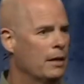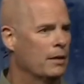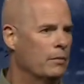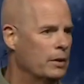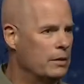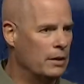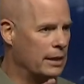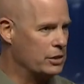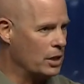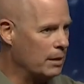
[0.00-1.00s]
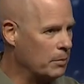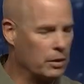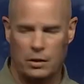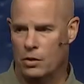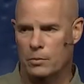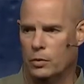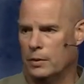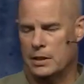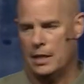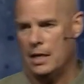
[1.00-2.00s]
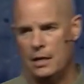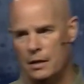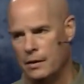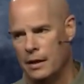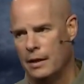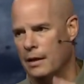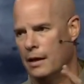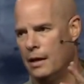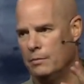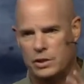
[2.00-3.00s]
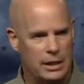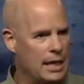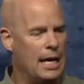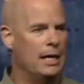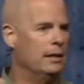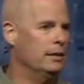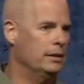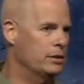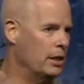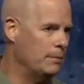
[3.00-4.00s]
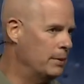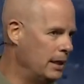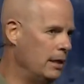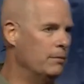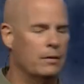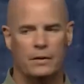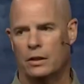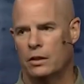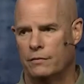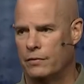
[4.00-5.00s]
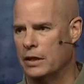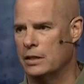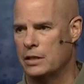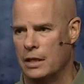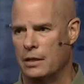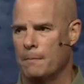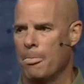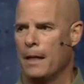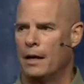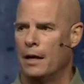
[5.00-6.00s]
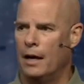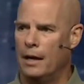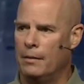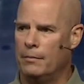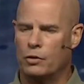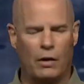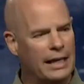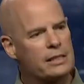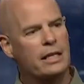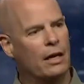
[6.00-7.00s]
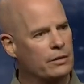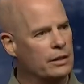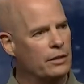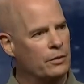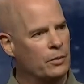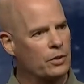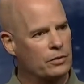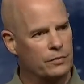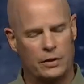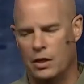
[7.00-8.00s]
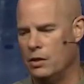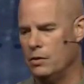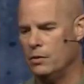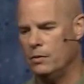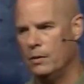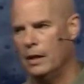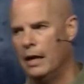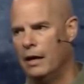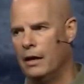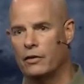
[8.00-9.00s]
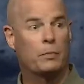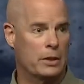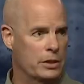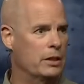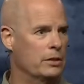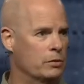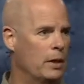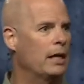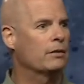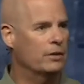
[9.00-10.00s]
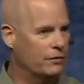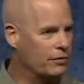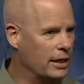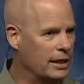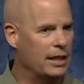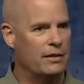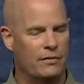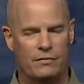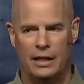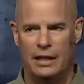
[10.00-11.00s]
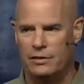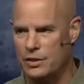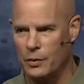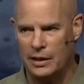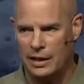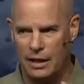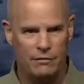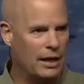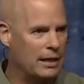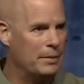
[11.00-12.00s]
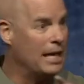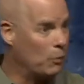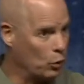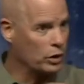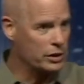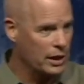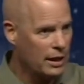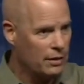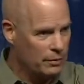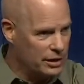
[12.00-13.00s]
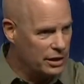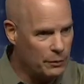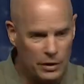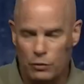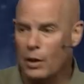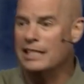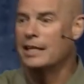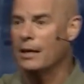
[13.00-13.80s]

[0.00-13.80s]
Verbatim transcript: would, like John Mark Comer was there, um, Jennie Allen, JP, one of our good friends here. Um, Grant Skeldon, who works for Q has preached here as well, good friend. He's, he's the one kind of invited me now, works with, with raising up